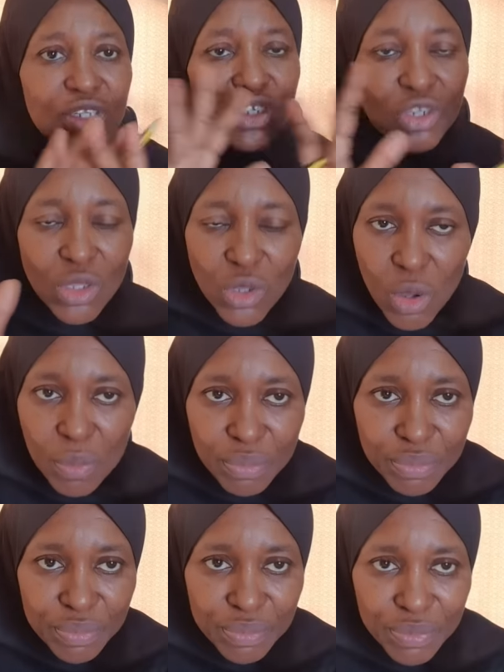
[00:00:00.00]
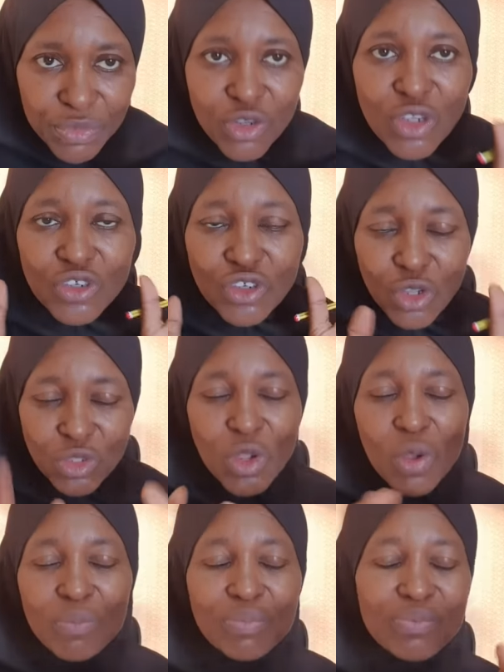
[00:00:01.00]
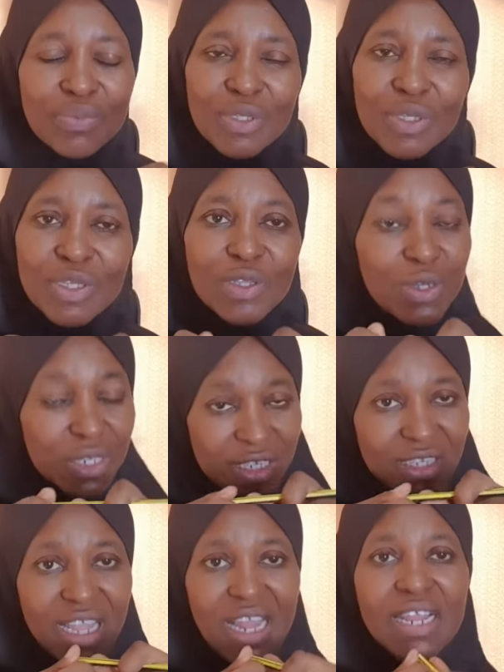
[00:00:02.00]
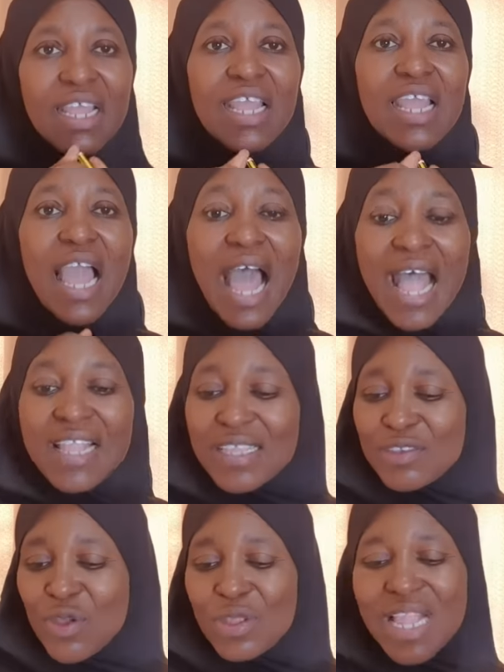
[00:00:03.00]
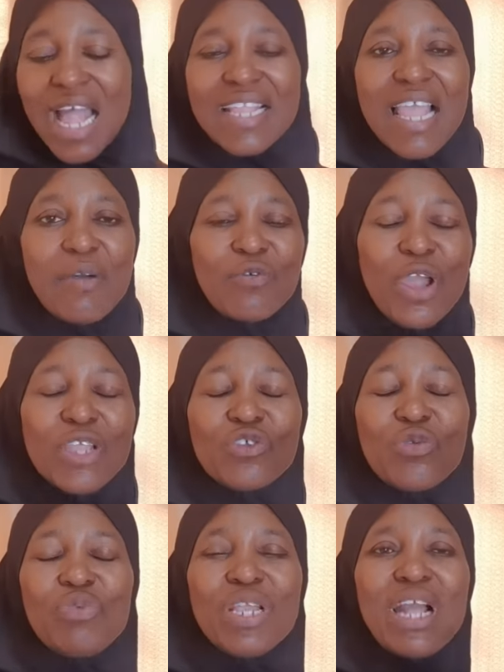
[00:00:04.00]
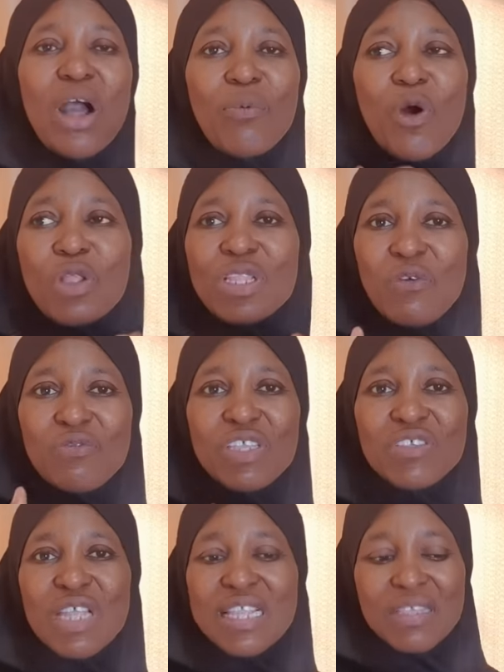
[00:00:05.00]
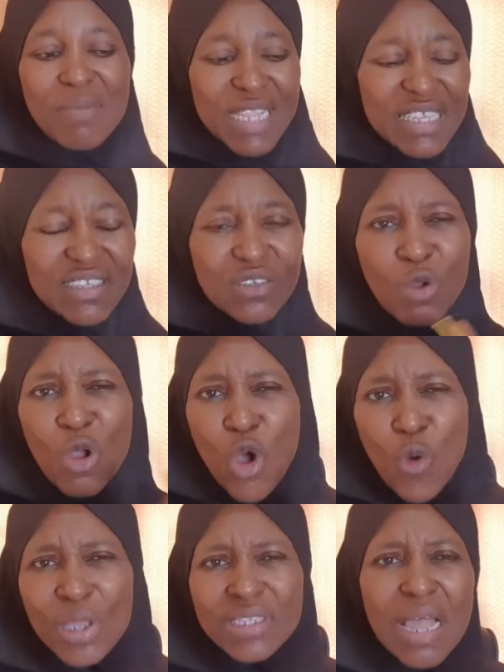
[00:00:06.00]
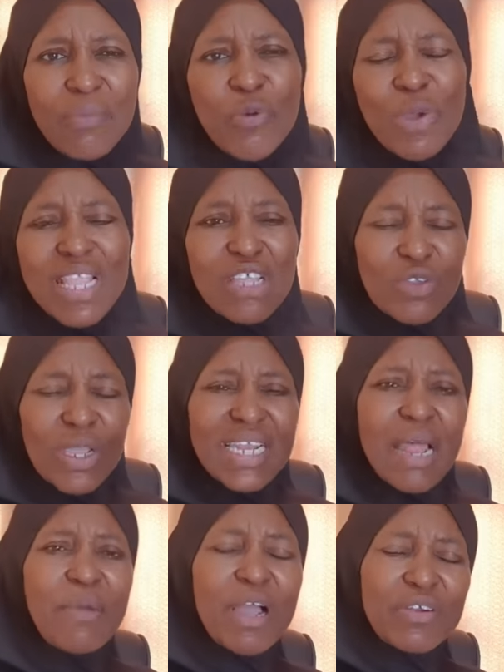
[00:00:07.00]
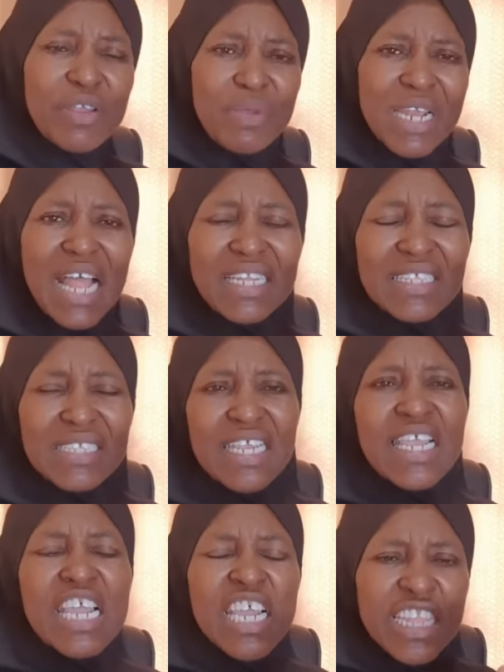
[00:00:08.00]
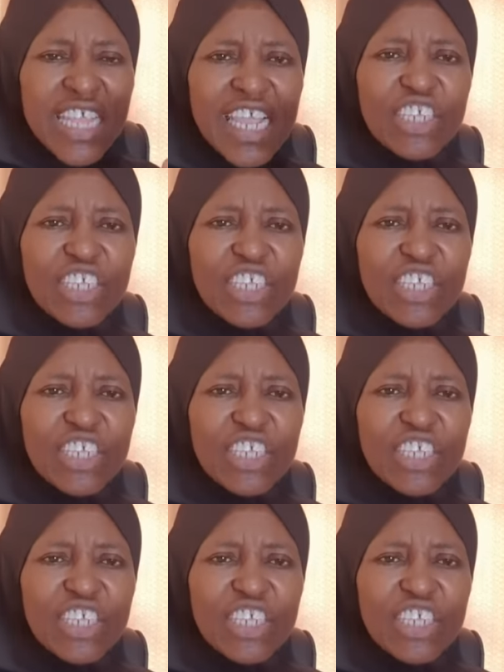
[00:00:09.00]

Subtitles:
Shut up. Just shut up. You understand? And so now they are going to bring up all of this sentiment. This is what always happens when they're talking about criminality. The